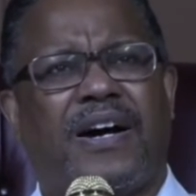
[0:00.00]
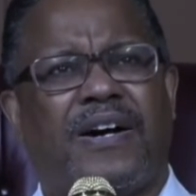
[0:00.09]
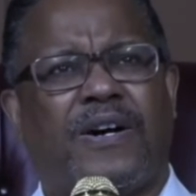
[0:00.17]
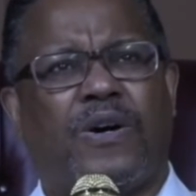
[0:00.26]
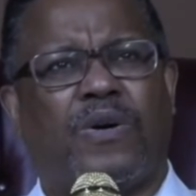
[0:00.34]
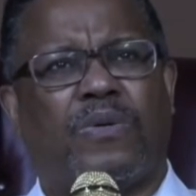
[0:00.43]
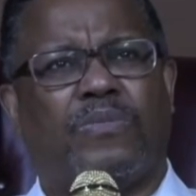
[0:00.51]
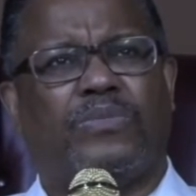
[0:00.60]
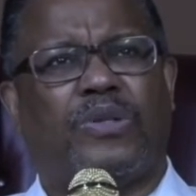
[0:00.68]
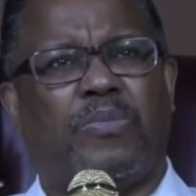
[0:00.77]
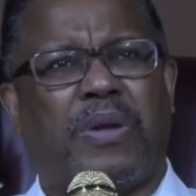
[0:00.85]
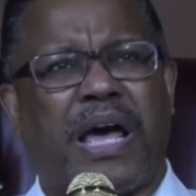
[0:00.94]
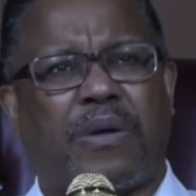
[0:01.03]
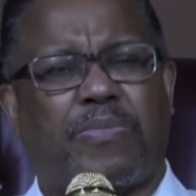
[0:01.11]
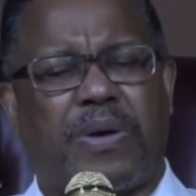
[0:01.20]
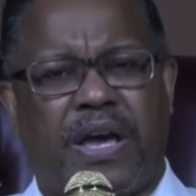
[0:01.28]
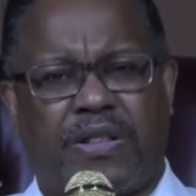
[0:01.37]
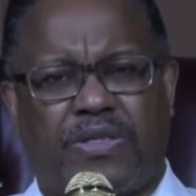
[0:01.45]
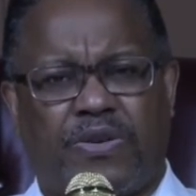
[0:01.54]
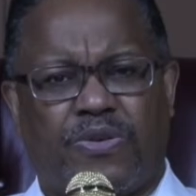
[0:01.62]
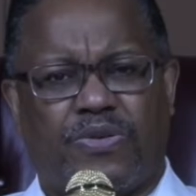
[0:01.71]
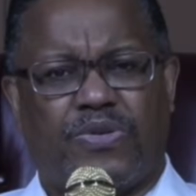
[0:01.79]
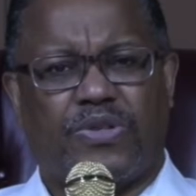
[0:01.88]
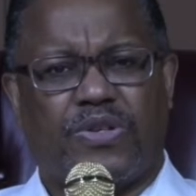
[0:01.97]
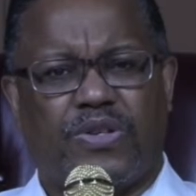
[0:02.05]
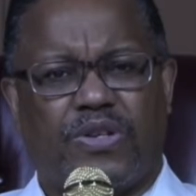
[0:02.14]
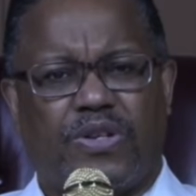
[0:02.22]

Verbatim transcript: uh, the Black Panthers